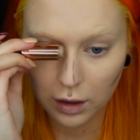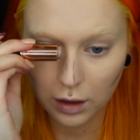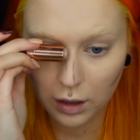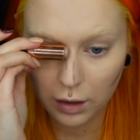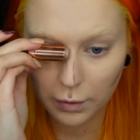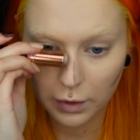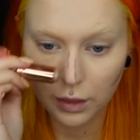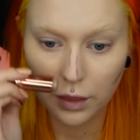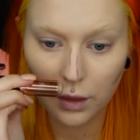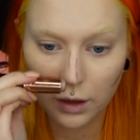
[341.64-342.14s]

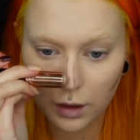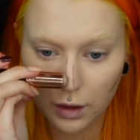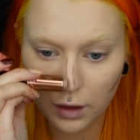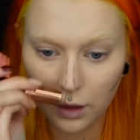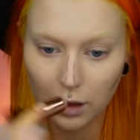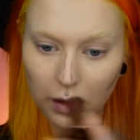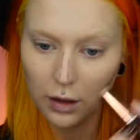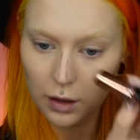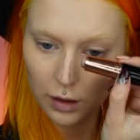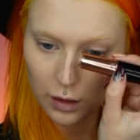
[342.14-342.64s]
little bit
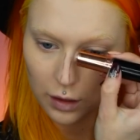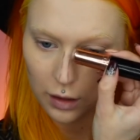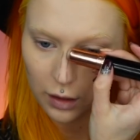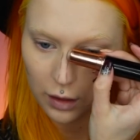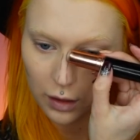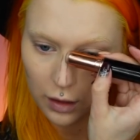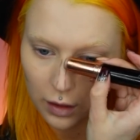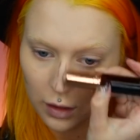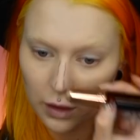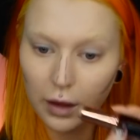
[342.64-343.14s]

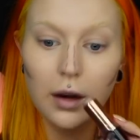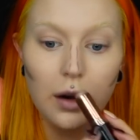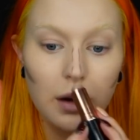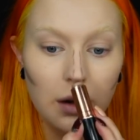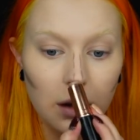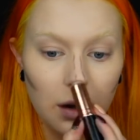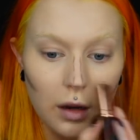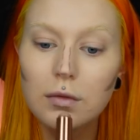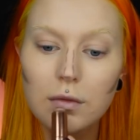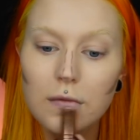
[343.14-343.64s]
there
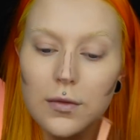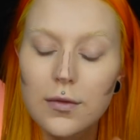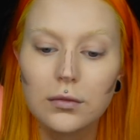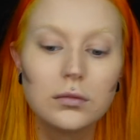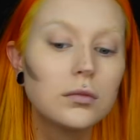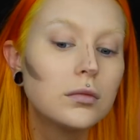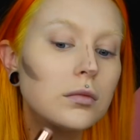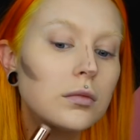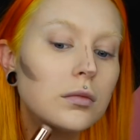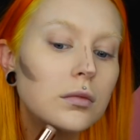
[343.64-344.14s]

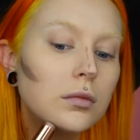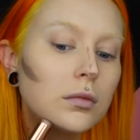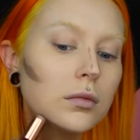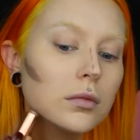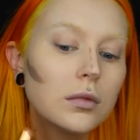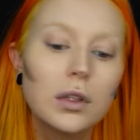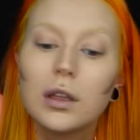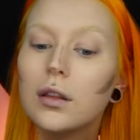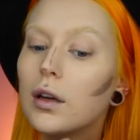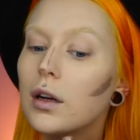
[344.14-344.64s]

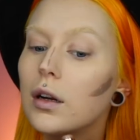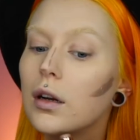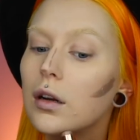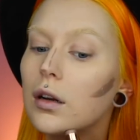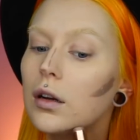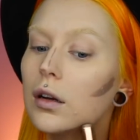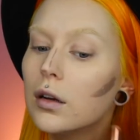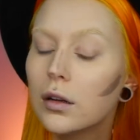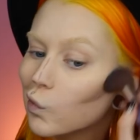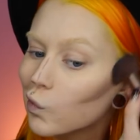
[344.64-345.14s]
and there.
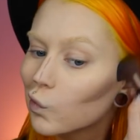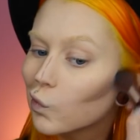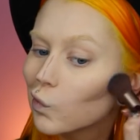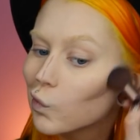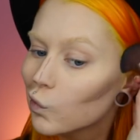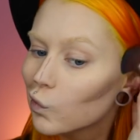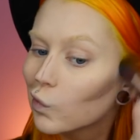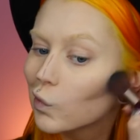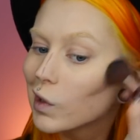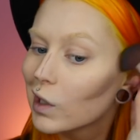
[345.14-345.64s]

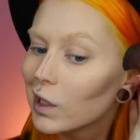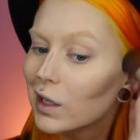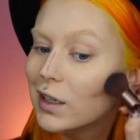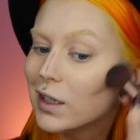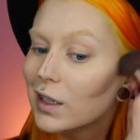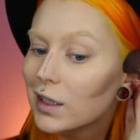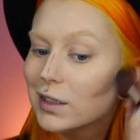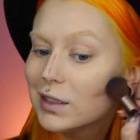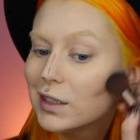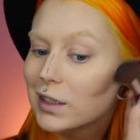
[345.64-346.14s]

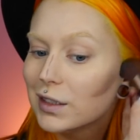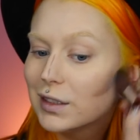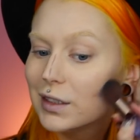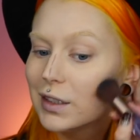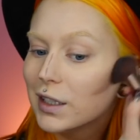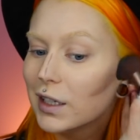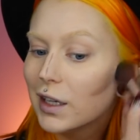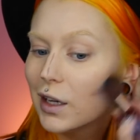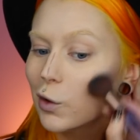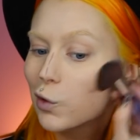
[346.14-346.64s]
And this is
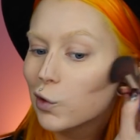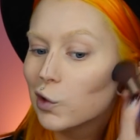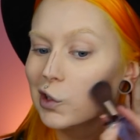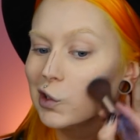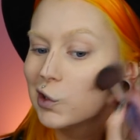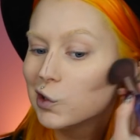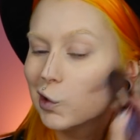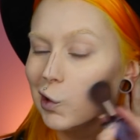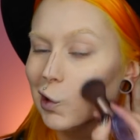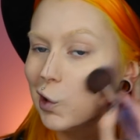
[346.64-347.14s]
the
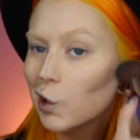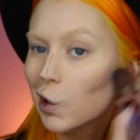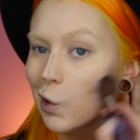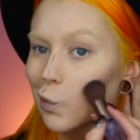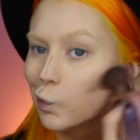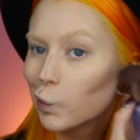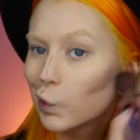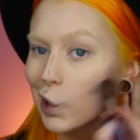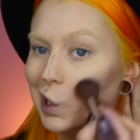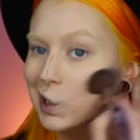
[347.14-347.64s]

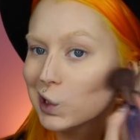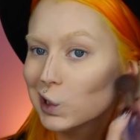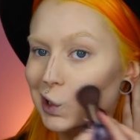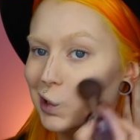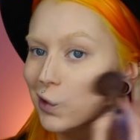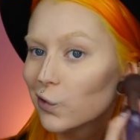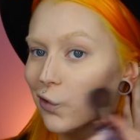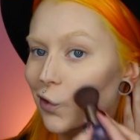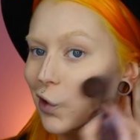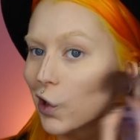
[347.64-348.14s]
Crystal
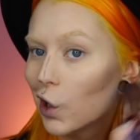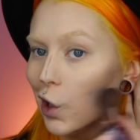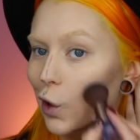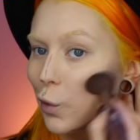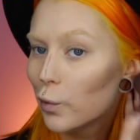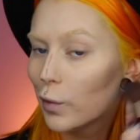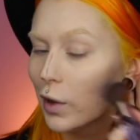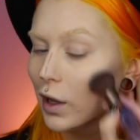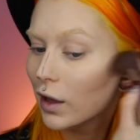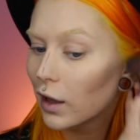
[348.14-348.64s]
Brush
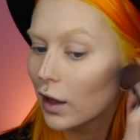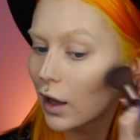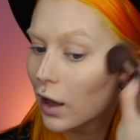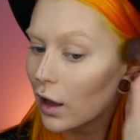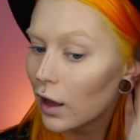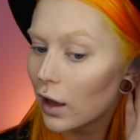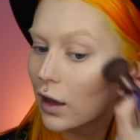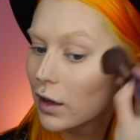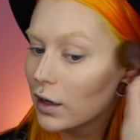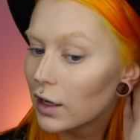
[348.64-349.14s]
from
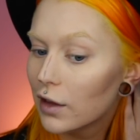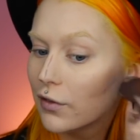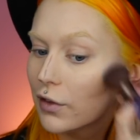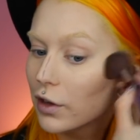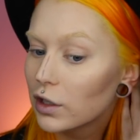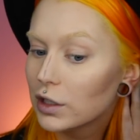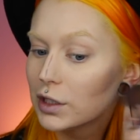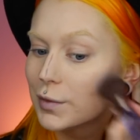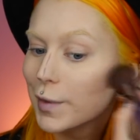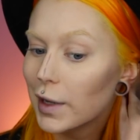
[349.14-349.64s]
uh,
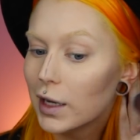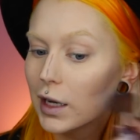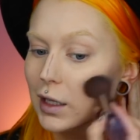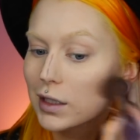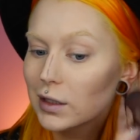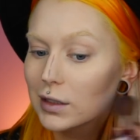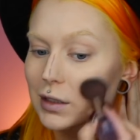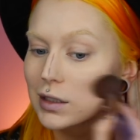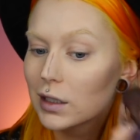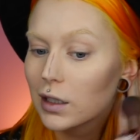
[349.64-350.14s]

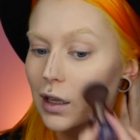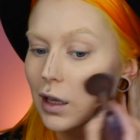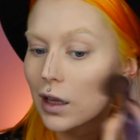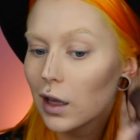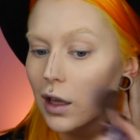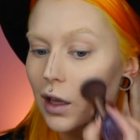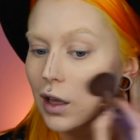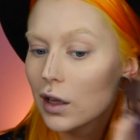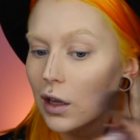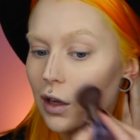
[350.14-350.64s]
Cosmetics,
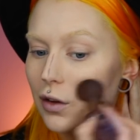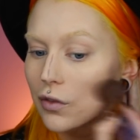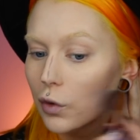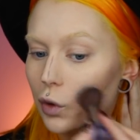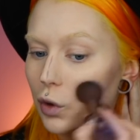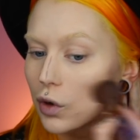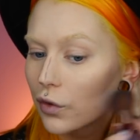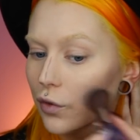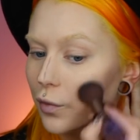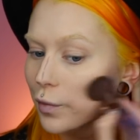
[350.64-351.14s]

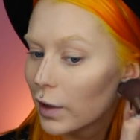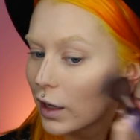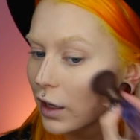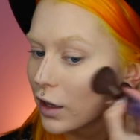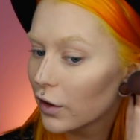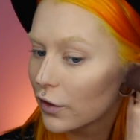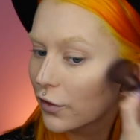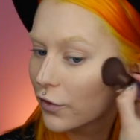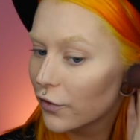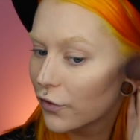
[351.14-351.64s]
one of
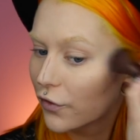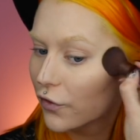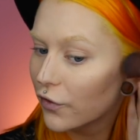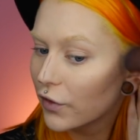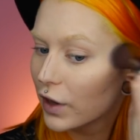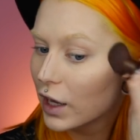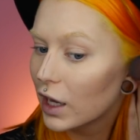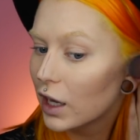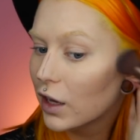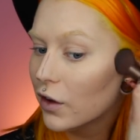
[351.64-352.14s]
my
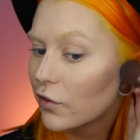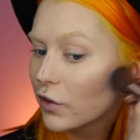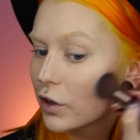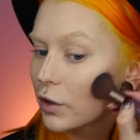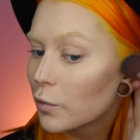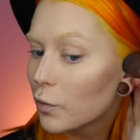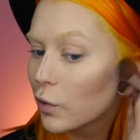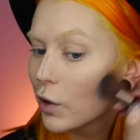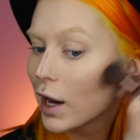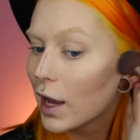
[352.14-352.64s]

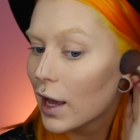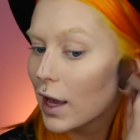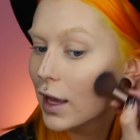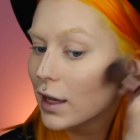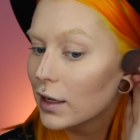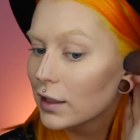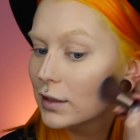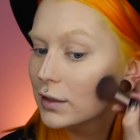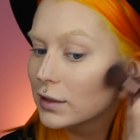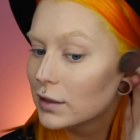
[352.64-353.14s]
favorite
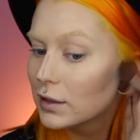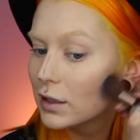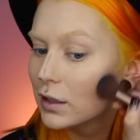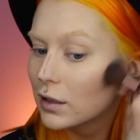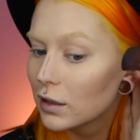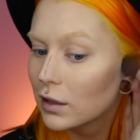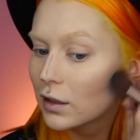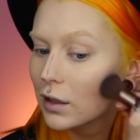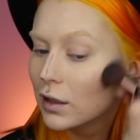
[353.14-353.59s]
brands